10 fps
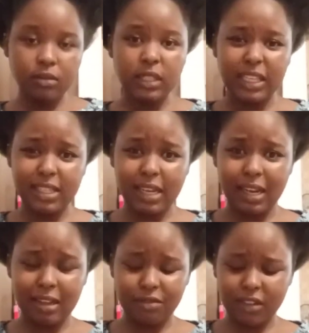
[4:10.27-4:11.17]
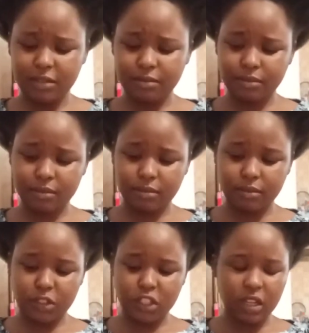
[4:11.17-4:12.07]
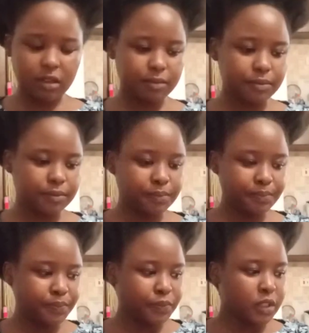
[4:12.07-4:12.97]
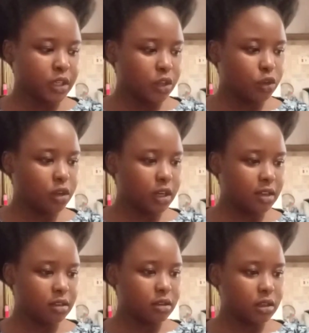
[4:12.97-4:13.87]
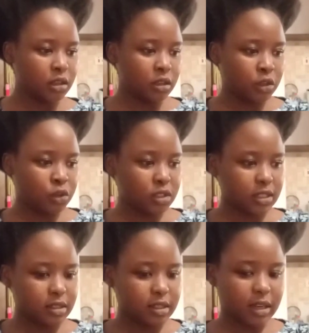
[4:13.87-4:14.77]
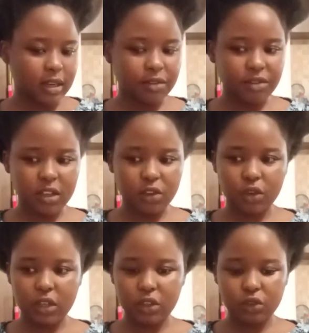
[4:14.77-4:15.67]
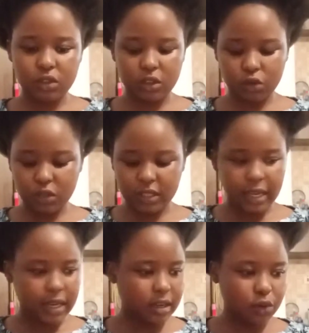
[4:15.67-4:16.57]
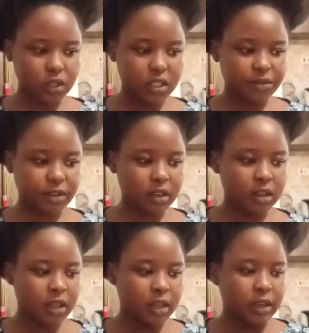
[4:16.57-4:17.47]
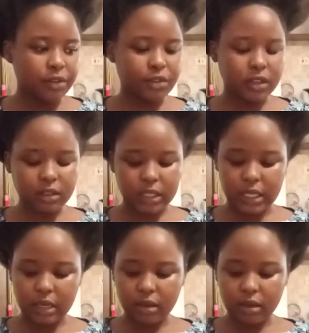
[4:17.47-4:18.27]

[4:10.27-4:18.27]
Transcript: Nice and Lovely gel. You could use Nice and Lovely, you can use Eco Styler, whichever feels